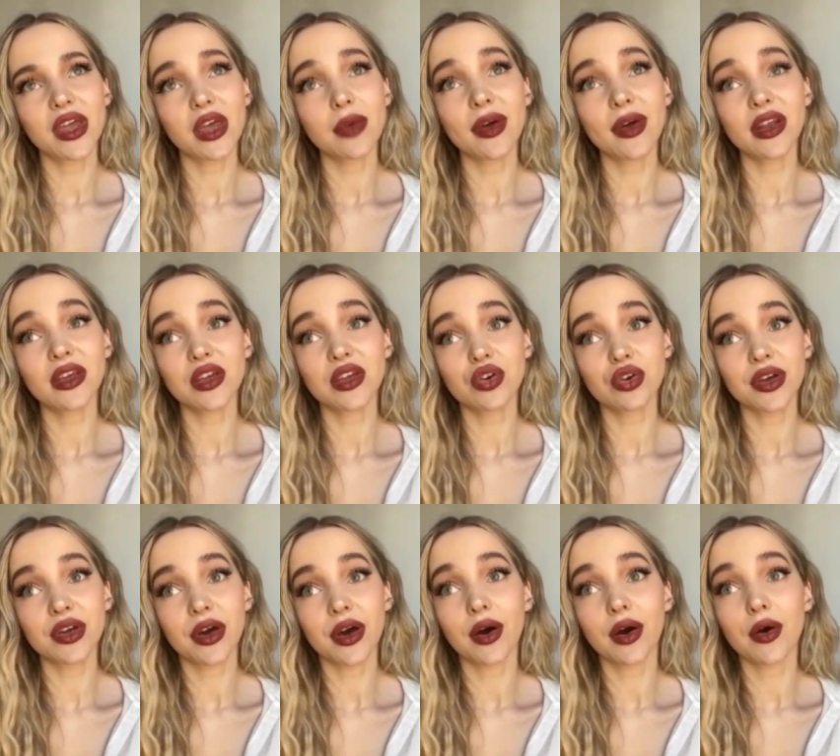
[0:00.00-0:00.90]
I came out a year
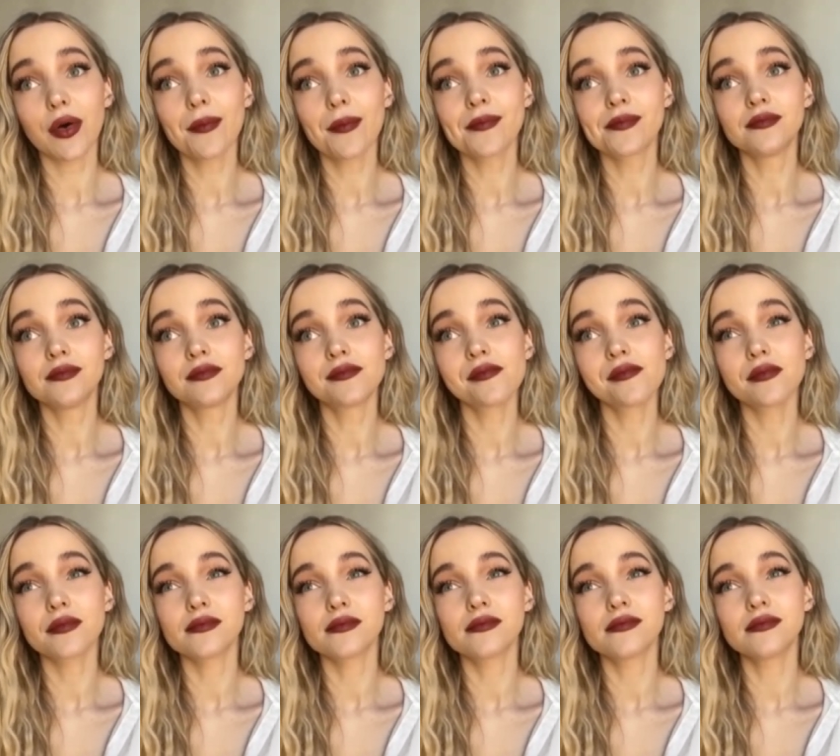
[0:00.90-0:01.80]
ago,
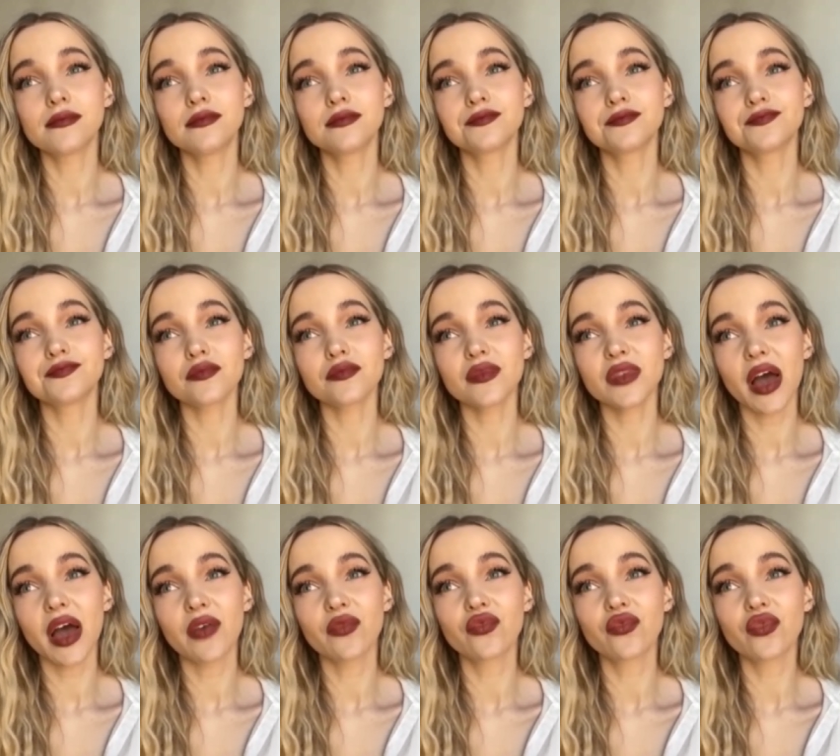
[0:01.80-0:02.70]

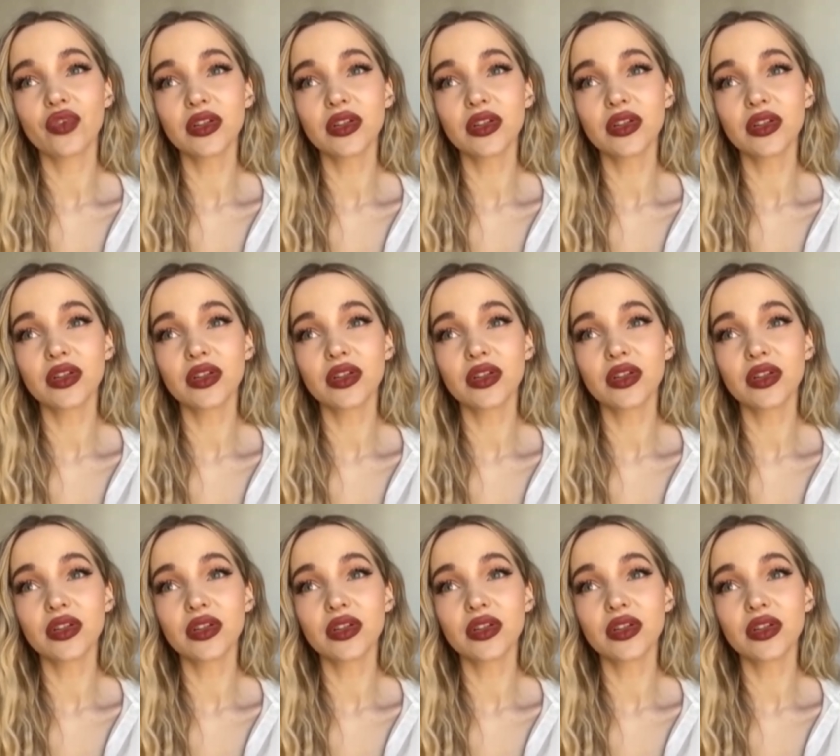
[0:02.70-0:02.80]
I